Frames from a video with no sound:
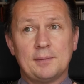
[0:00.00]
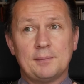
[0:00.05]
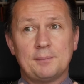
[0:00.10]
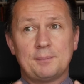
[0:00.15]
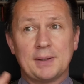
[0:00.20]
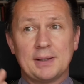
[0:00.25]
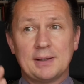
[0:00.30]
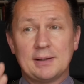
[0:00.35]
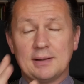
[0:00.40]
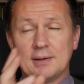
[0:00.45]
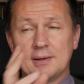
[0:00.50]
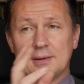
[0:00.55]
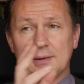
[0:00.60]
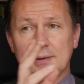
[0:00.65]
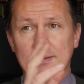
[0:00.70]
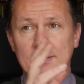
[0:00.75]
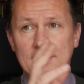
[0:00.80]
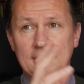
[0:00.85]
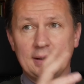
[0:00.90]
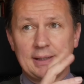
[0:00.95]
but
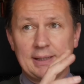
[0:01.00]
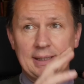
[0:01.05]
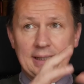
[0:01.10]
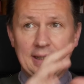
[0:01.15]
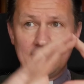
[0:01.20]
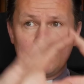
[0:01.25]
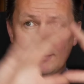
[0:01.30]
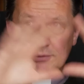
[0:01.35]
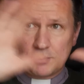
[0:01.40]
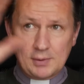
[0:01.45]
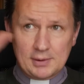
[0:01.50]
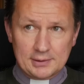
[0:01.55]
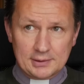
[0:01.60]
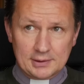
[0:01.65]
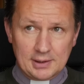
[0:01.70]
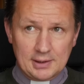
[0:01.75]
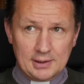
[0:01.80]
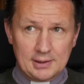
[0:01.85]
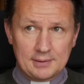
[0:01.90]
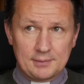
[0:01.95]
here's one
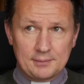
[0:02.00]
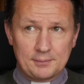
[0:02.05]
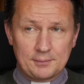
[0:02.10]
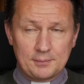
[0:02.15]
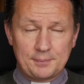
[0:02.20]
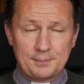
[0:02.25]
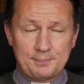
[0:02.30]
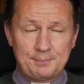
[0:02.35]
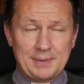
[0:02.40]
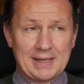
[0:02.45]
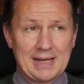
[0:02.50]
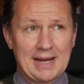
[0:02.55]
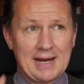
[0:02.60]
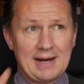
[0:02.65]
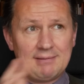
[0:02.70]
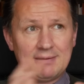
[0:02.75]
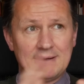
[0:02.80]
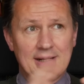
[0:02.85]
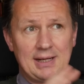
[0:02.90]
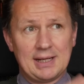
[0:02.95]
big
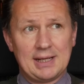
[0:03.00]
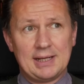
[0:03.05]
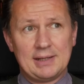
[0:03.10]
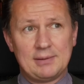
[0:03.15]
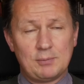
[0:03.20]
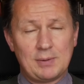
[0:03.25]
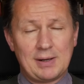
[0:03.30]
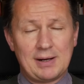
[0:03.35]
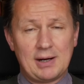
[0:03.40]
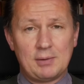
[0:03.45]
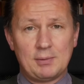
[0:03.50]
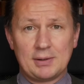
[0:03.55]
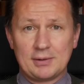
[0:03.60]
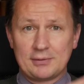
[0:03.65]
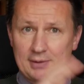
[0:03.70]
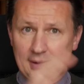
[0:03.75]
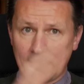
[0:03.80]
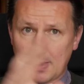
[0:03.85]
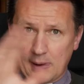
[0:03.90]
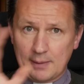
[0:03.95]
area, and where I
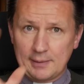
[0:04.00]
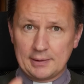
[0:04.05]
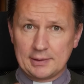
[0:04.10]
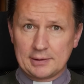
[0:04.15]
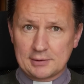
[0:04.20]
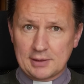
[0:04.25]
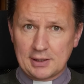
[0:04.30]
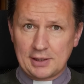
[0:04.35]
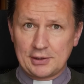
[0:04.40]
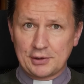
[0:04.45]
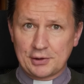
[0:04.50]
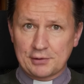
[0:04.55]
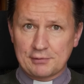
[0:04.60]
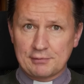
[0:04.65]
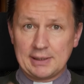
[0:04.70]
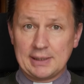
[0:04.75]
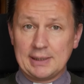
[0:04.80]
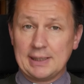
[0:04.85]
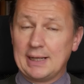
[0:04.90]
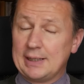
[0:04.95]
was is kind of
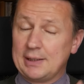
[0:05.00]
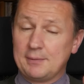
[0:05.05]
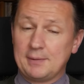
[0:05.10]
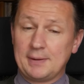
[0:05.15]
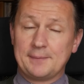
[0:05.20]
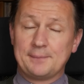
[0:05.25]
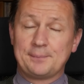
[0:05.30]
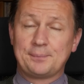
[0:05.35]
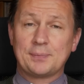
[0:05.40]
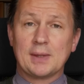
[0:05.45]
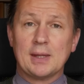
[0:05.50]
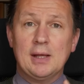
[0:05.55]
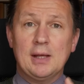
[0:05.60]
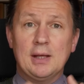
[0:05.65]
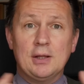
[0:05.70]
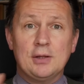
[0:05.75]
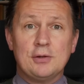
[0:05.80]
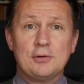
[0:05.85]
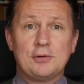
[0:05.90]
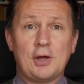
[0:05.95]
3. Anyway,
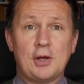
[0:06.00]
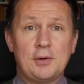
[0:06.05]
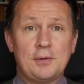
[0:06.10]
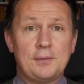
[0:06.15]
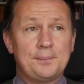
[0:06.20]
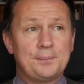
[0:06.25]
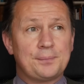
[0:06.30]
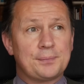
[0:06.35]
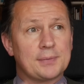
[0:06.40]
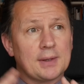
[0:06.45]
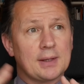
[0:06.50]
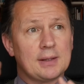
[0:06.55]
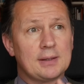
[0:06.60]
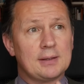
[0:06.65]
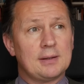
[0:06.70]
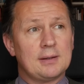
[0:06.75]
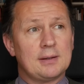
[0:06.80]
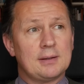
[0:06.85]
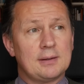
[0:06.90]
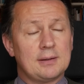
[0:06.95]
so,
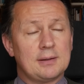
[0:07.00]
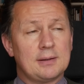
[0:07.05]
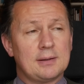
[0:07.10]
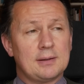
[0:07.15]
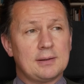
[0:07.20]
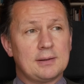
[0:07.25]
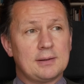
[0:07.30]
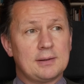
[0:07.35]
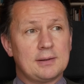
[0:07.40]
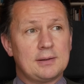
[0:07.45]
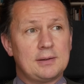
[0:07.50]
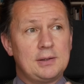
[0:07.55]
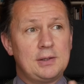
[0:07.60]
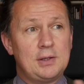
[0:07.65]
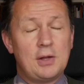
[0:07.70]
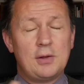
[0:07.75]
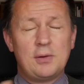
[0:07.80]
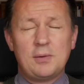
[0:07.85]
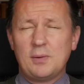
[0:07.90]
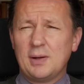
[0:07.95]
you
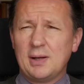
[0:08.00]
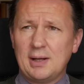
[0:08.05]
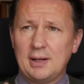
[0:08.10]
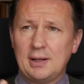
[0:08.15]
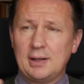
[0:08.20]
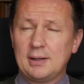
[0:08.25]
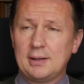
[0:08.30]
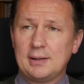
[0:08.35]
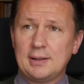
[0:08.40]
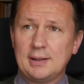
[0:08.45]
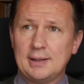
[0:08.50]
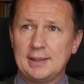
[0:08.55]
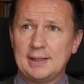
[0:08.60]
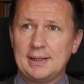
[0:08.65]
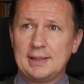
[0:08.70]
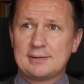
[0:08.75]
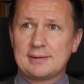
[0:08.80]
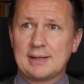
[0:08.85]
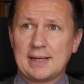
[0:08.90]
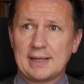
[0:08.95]
know,
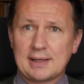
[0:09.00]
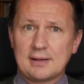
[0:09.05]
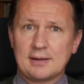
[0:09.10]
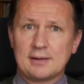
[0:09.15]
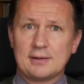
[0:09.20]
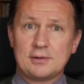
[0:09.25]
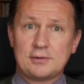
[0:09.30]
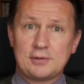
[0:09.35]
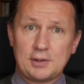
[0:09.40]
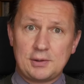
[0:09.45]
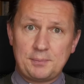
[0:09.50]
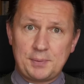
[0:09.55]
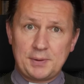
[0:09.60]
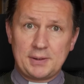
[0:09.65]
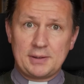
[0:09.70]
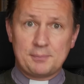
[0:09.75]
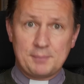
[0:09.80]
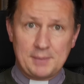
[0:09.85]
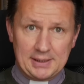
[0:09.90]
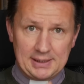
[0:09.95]
it's like, so you put
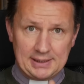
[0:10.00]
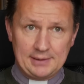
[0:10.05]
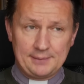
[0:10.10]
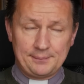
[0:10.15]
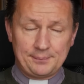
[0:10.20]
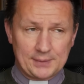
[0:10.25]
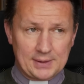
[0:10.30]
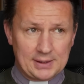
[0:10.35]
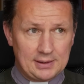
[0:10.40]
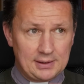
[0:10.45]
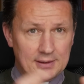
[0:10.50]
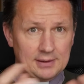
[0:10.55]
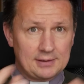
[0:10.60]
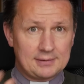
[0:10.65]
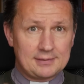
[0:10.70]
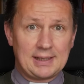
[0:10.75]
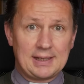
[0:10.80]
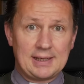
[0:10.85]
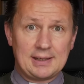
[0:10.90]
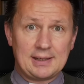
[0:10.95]
this money, and I'm not
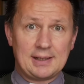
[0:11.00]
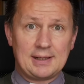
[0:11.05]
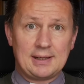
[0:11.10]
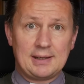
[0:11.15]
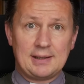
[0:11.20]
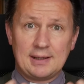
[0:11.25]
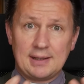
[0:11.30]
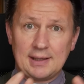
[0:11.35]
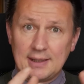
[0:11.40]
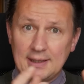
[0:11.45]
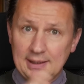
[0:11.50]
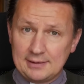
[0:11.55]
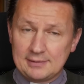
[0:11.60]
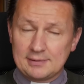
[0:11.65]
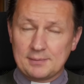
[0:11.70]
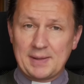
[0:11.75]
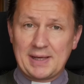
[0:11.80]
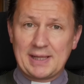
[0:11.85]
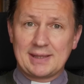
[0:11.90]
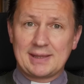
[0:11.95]
saying it is a
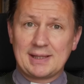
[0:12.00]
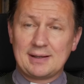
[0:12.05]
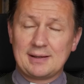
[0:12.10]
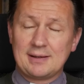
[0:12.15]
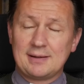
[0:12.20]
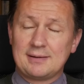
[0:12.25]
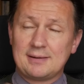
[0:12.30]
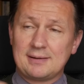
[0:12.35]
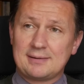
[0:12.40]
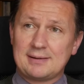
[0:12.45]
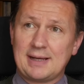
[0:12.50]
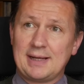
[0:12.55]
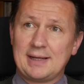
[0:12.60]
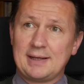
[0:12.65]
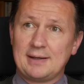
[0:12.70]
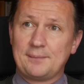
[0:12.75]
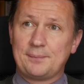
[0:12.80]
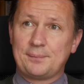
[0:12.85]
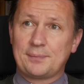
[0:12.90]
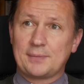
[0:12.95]
bad thing, I'm just saying,